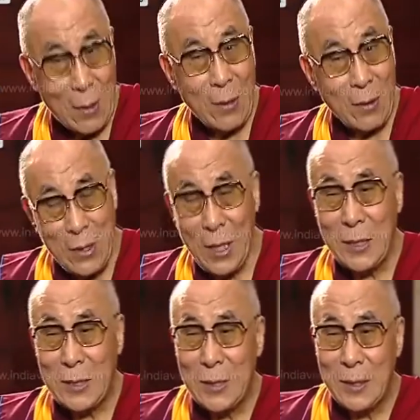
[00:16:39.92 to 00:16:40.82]
Oh
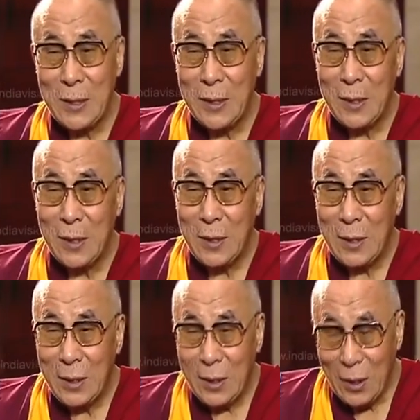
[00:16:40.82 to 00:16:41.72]
yes.
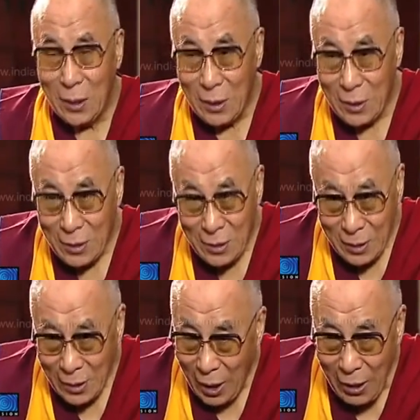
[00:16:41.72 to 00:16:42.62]

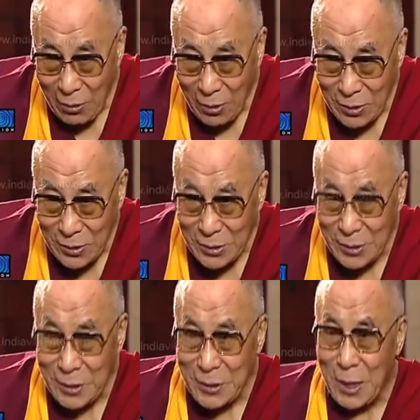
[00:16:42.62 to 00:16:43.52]
I always
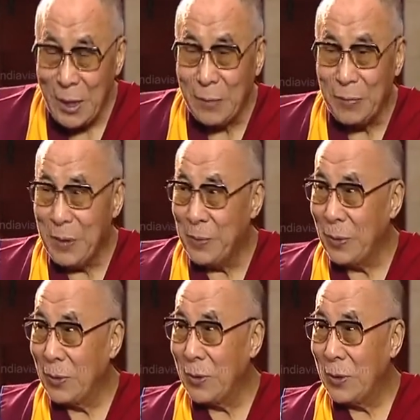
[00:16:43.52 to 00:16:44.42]
telling
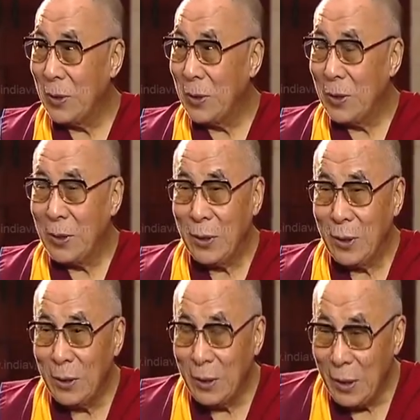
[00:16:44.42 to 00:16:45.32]
people,
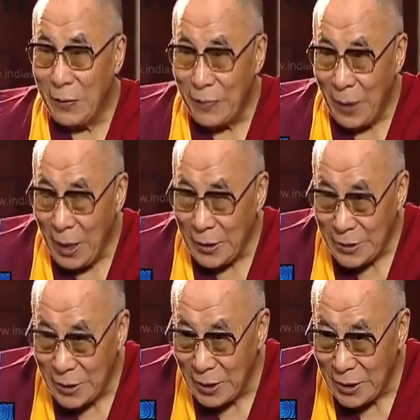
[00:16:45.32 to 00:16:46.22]
if I
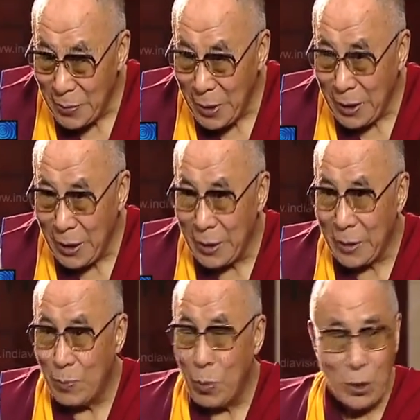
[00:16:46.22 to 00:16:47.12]
still remain
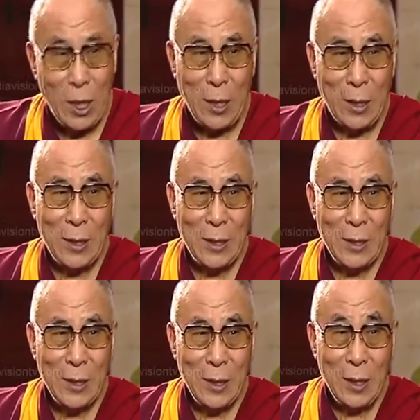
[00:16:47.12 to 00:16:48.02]
in Potala,
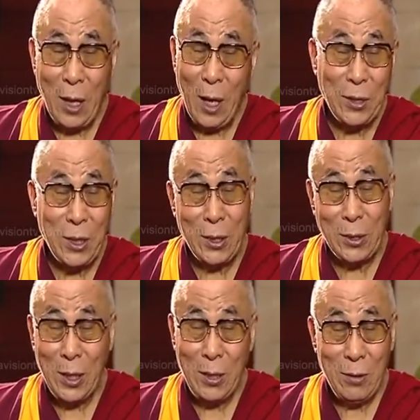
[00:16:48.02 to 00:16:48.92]
I think
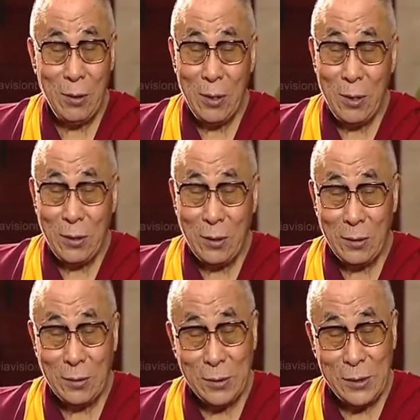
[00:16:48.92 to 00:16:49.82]
now
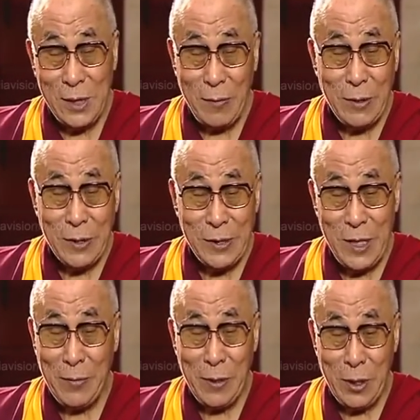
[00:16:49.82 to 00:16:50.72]

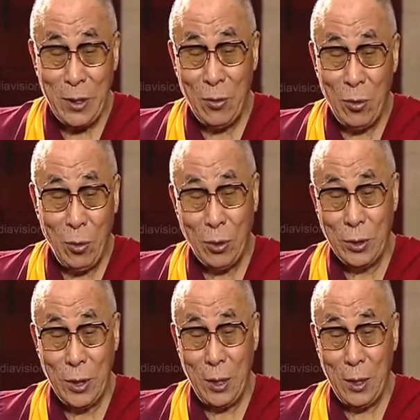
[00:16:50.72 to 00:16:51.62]

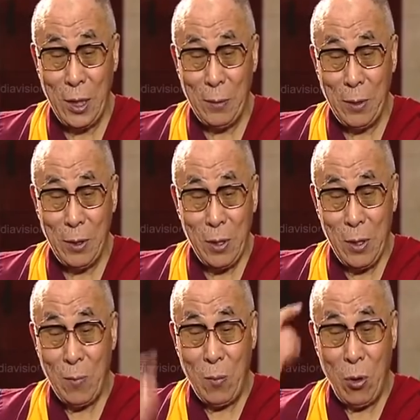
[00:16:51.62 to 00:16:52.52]
70-year-old Dalai Lama,
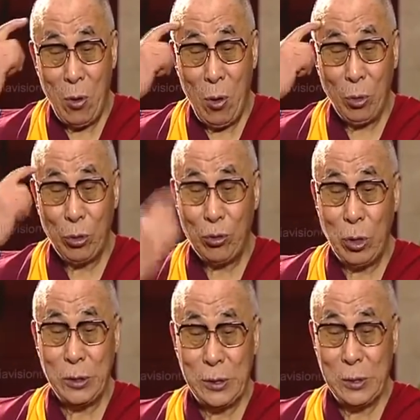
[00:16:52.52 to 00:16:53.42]
more
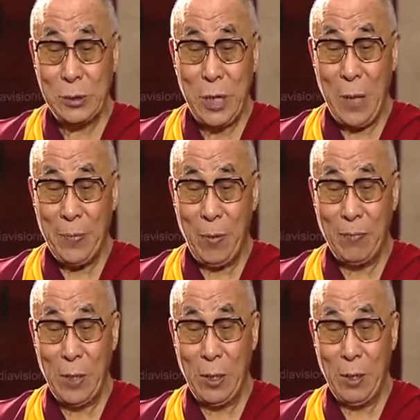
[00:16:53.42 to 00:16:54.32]
orthodox type of
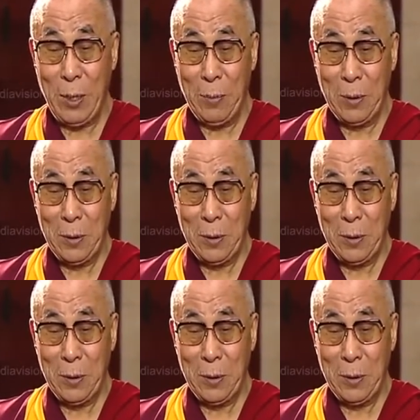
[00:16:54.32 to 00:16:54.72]
Dalai Lama.